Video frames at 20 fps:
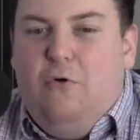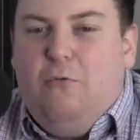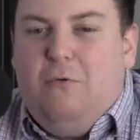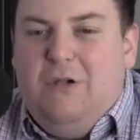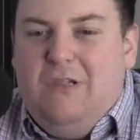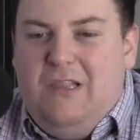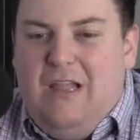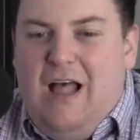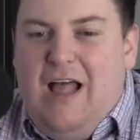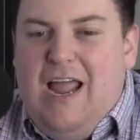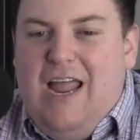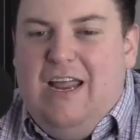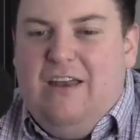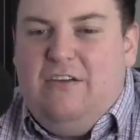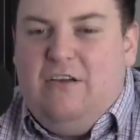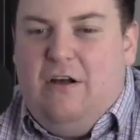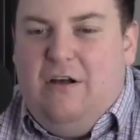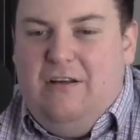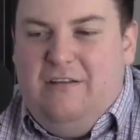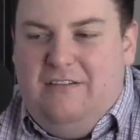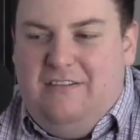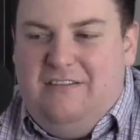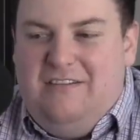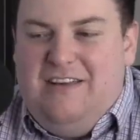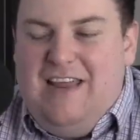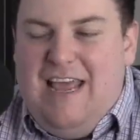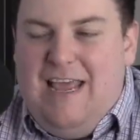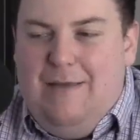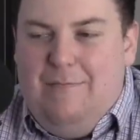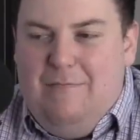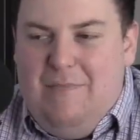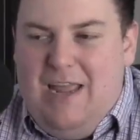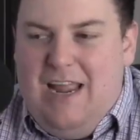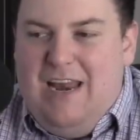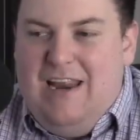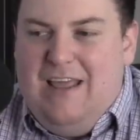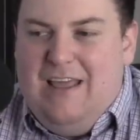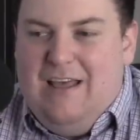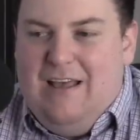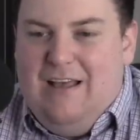reliant on state
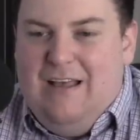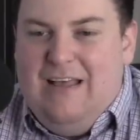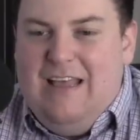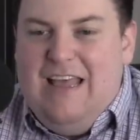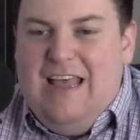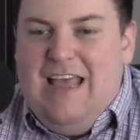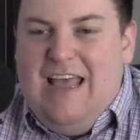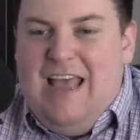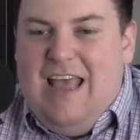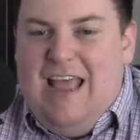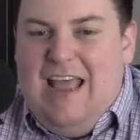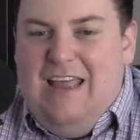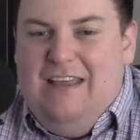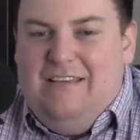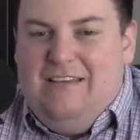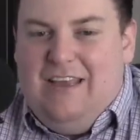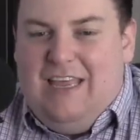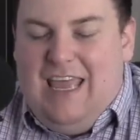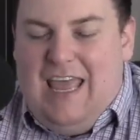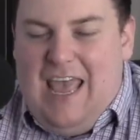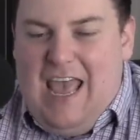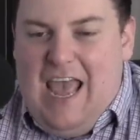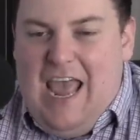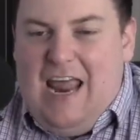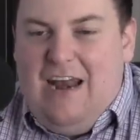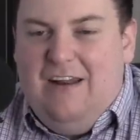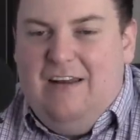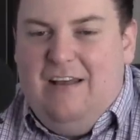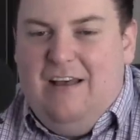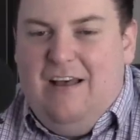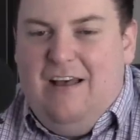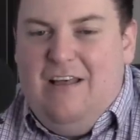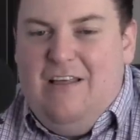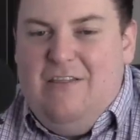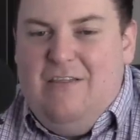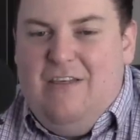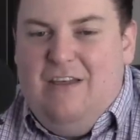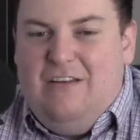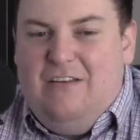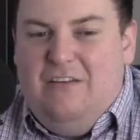media is a Canada
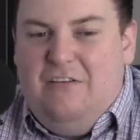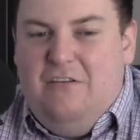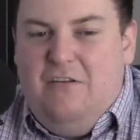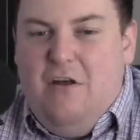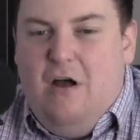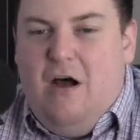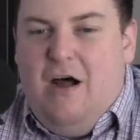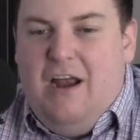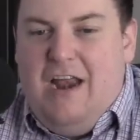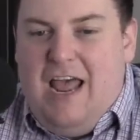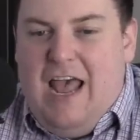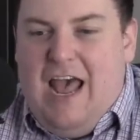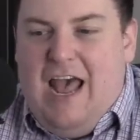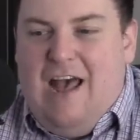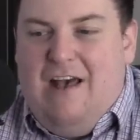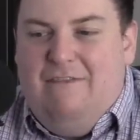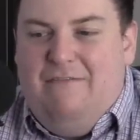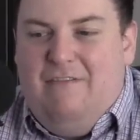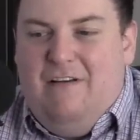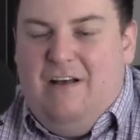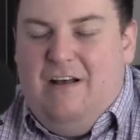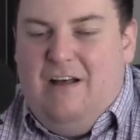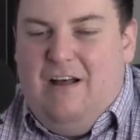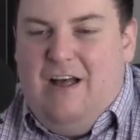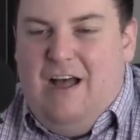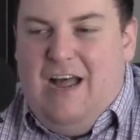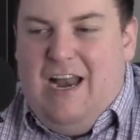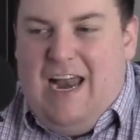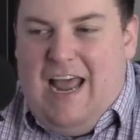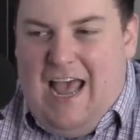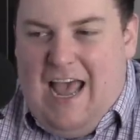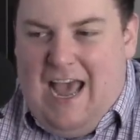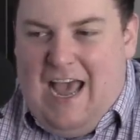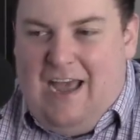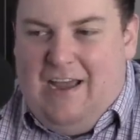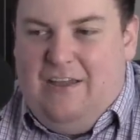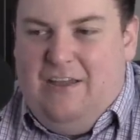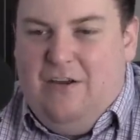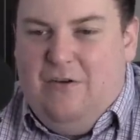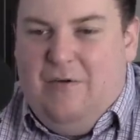that does not have an
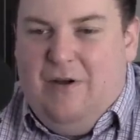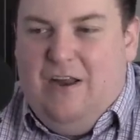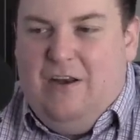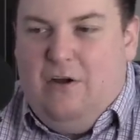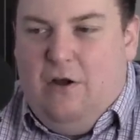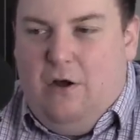accurate,